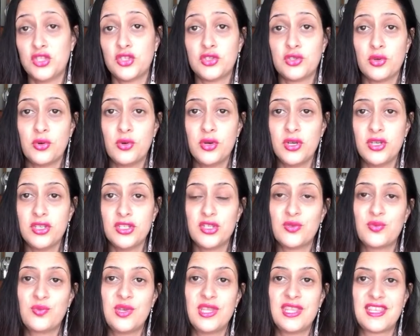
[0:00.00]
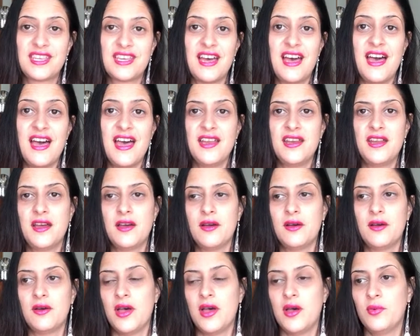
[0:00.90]
source, with God,
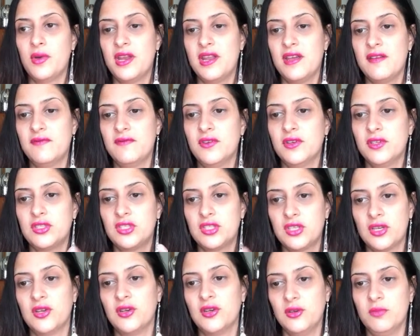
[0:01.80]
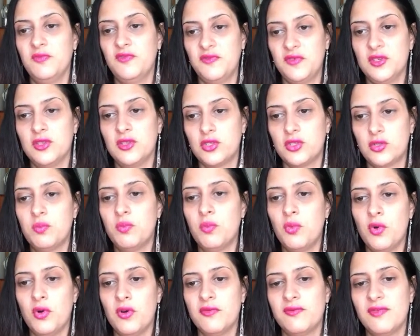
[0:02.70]
whatever term feels
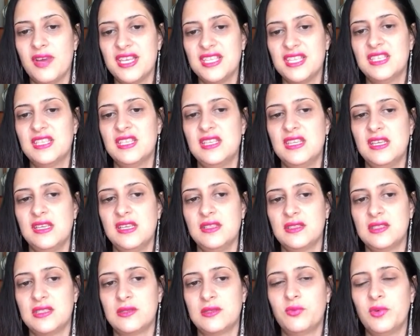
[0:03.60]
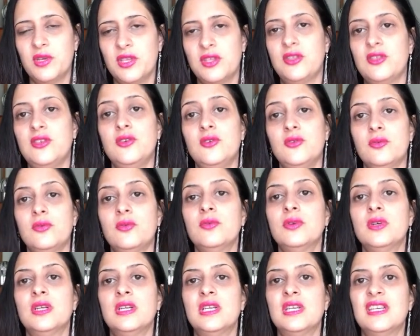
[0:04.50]
more resonance with
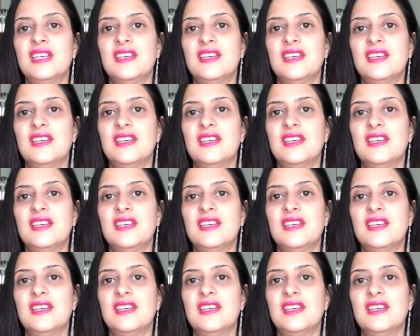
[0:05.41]
you,